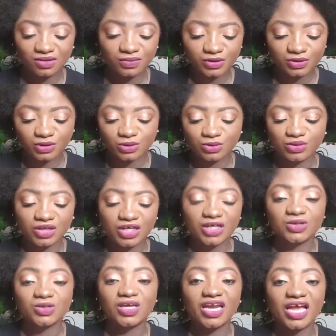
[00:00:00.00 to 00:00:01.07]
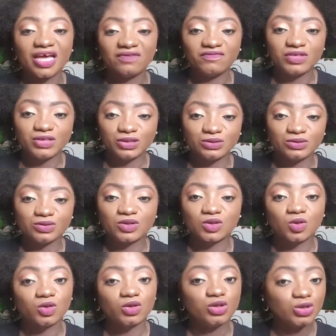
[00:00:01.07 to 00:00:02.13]
Number two, you can do live videos
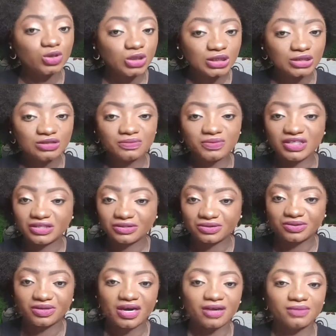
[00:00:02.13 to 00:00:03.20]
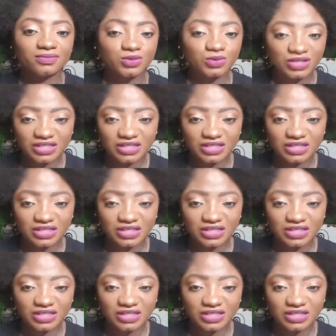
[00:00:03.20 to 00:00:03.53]
on YouTube, Instagram,